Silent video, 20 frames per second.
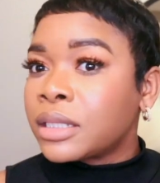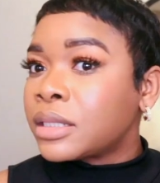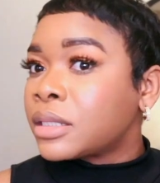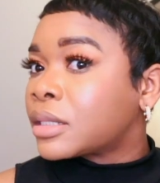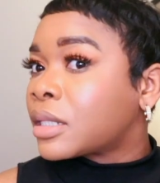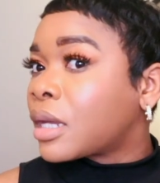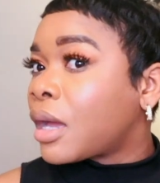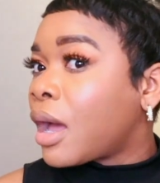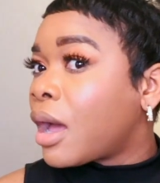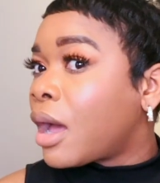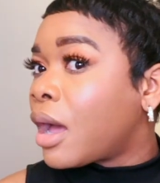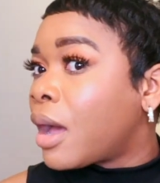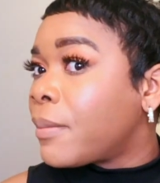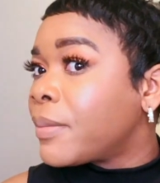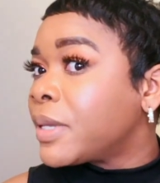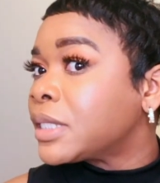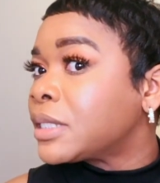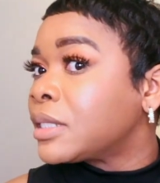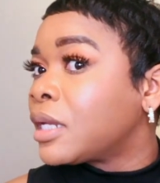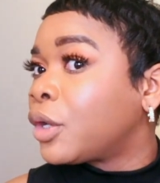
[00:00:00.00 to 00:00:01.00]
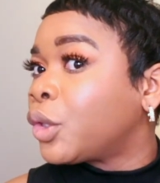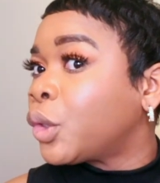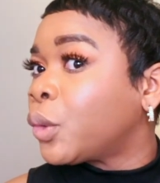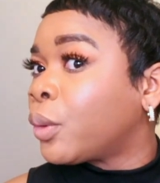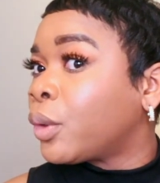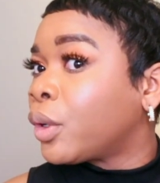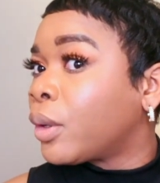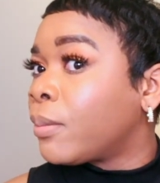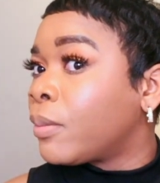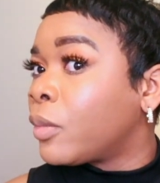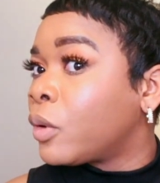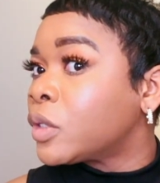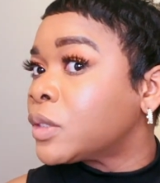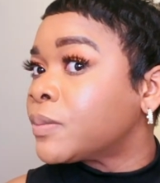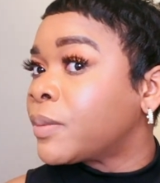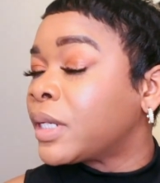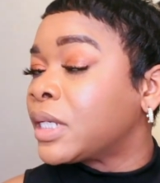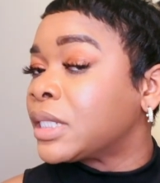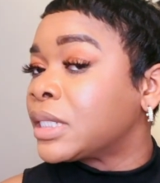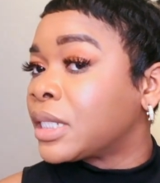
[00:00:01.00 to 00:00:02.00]
it's calm, it's not doing the
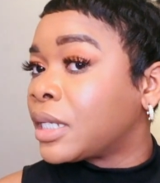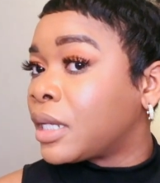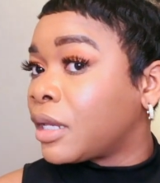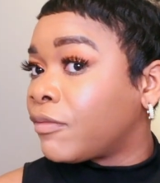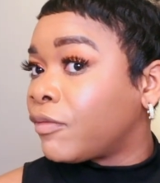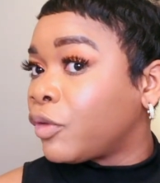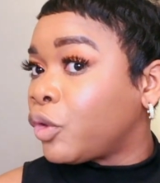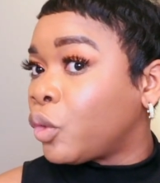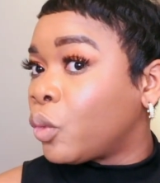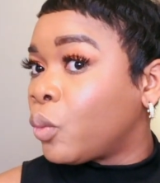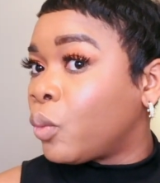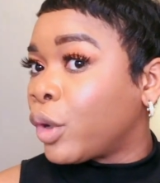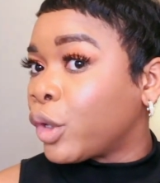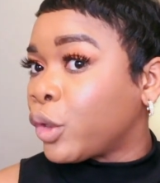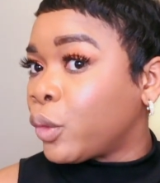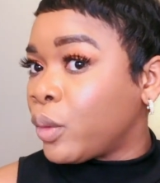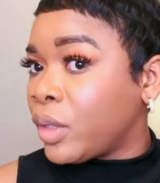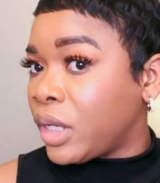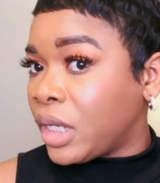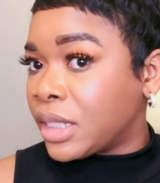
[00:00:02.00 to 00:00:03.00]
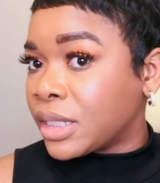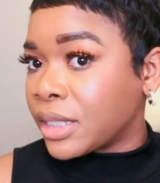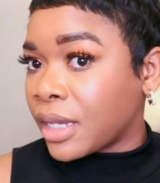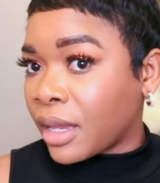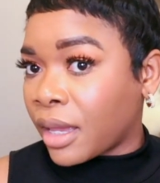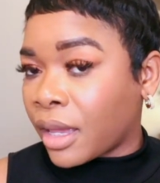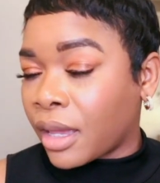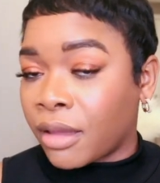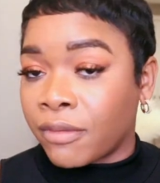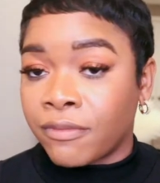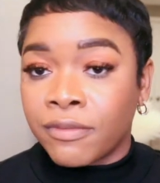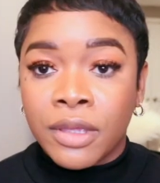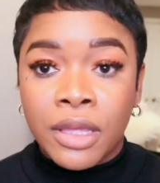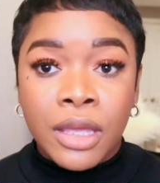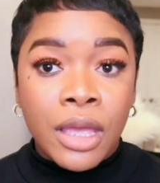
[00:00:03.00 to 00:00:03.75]
most, but it's giving you what you need to have.